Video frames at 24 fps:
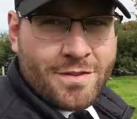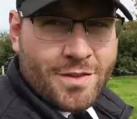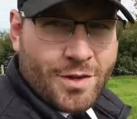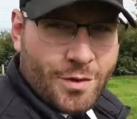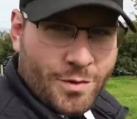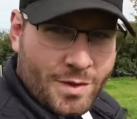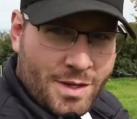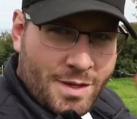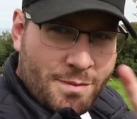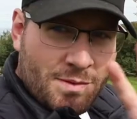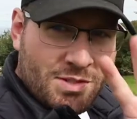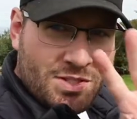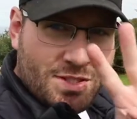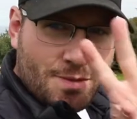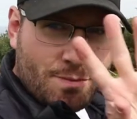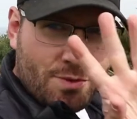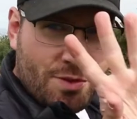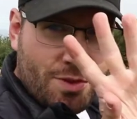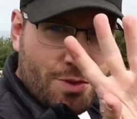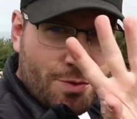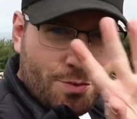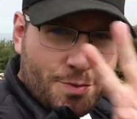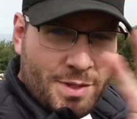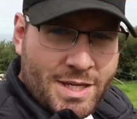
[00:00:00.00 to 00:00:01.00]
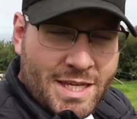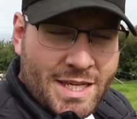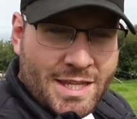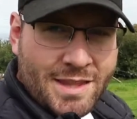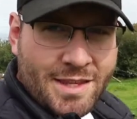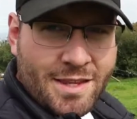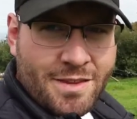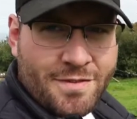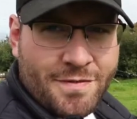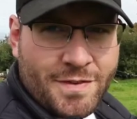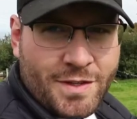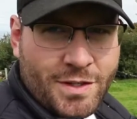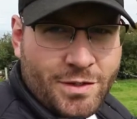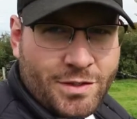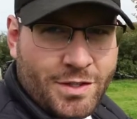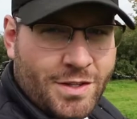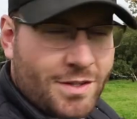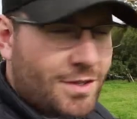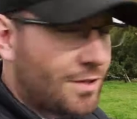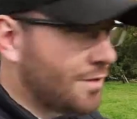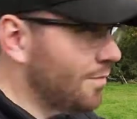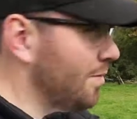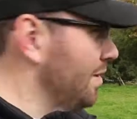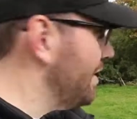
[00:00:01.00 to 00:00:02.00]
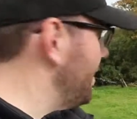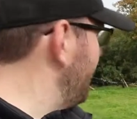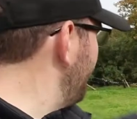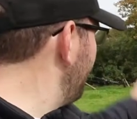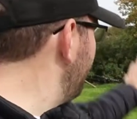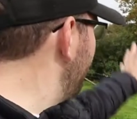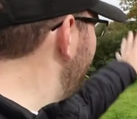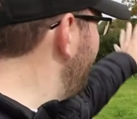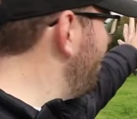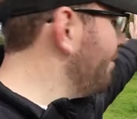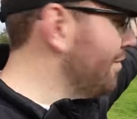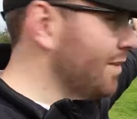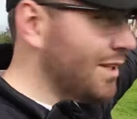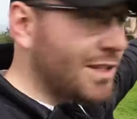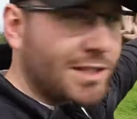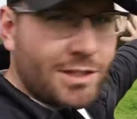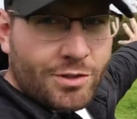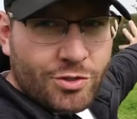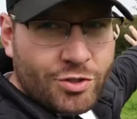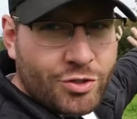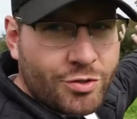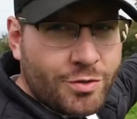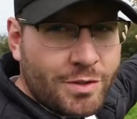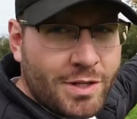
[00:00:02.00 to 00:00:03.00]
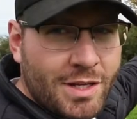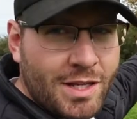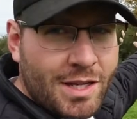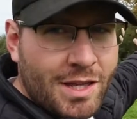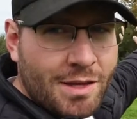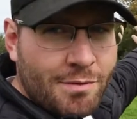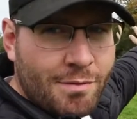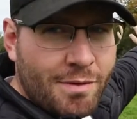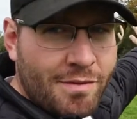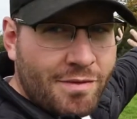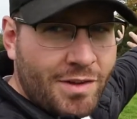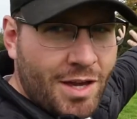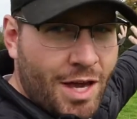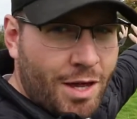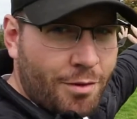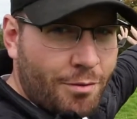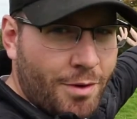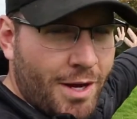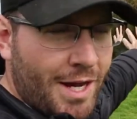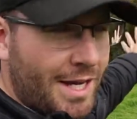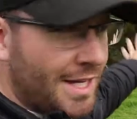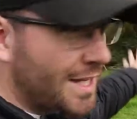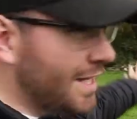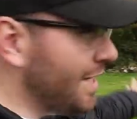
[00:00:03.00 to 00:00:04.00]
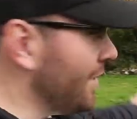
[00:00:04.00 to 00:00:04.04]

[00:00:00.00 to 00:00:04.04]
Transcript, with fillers: So image number three in this field is gonna be this lovely little tree that we've got right